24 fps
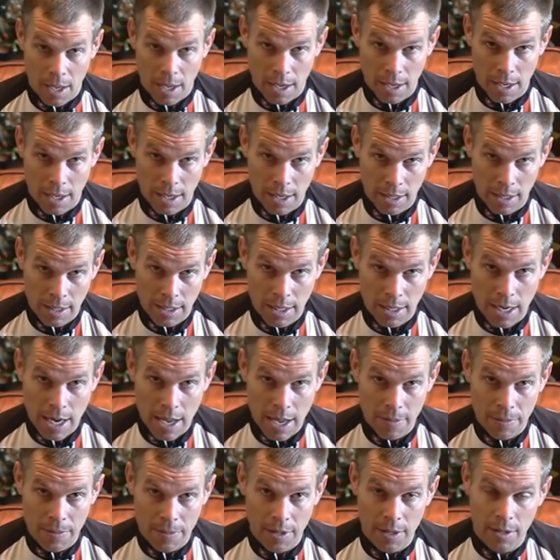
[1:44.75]
Uh, get
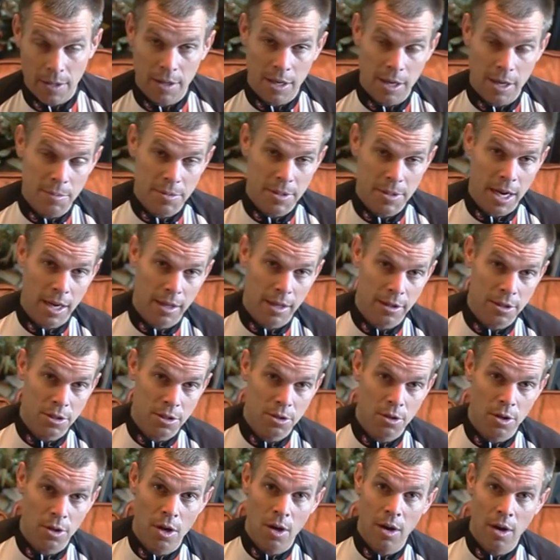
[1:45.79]
out there, keep cycling
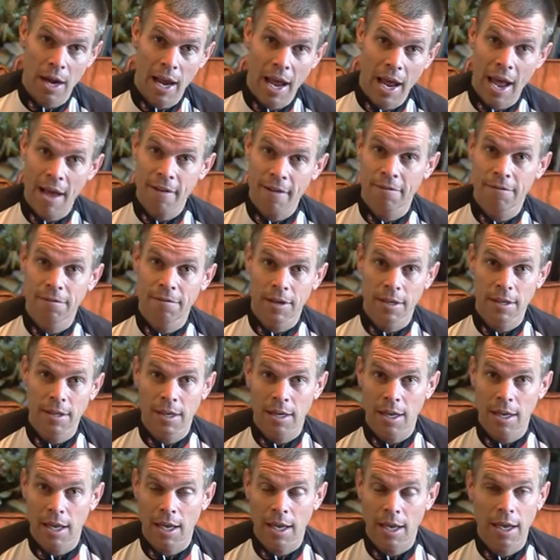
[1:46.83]
strong, have fun
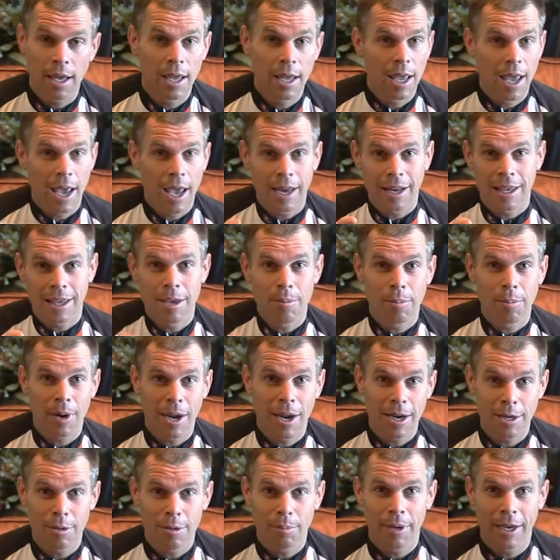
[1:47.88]
today, and keep
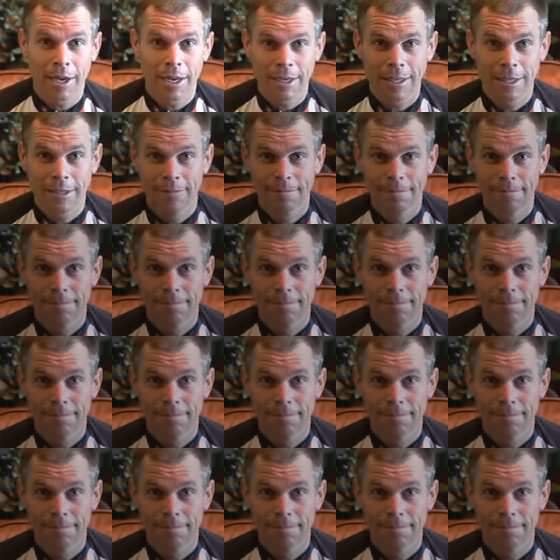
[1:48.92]
riding your bike.